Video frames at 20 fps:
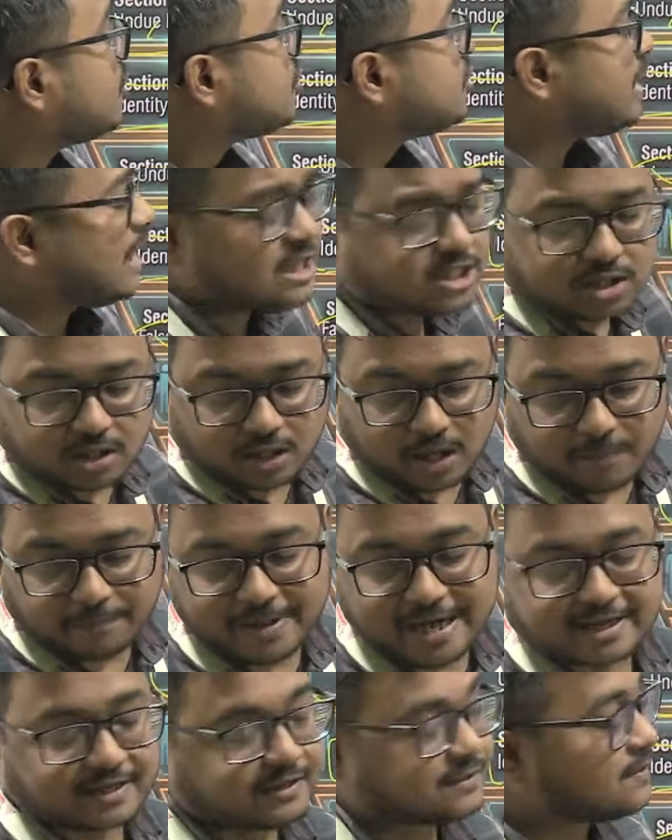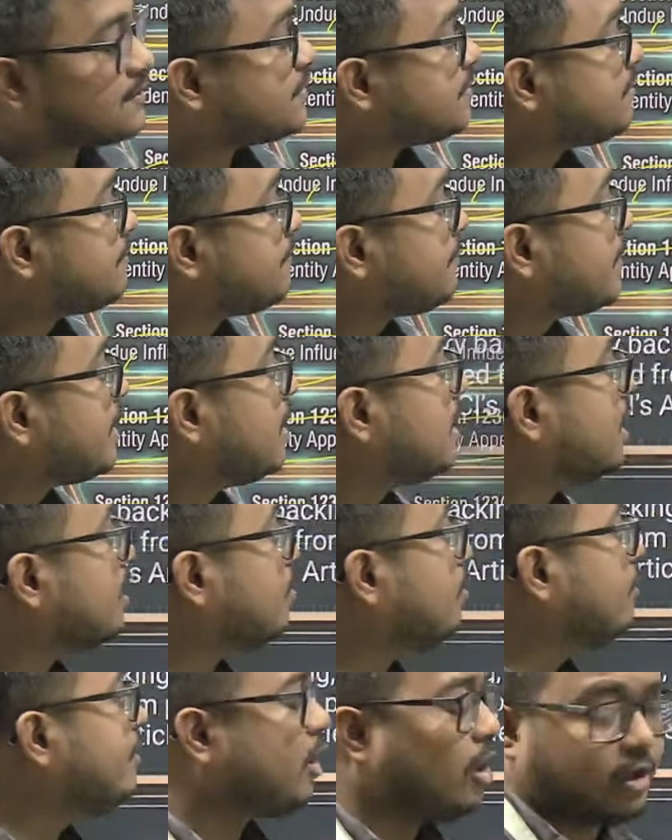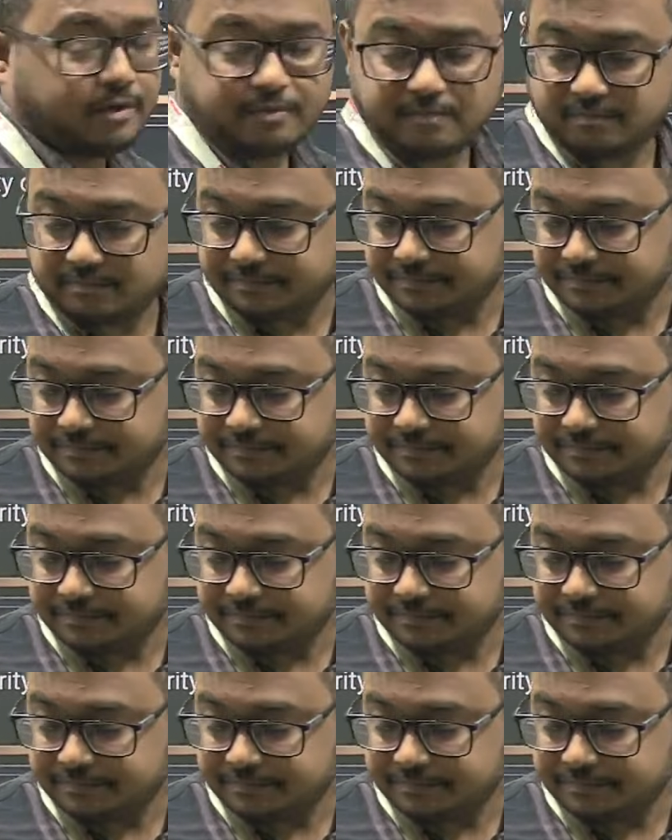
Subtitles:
So that is corrupt practices. Now moving on.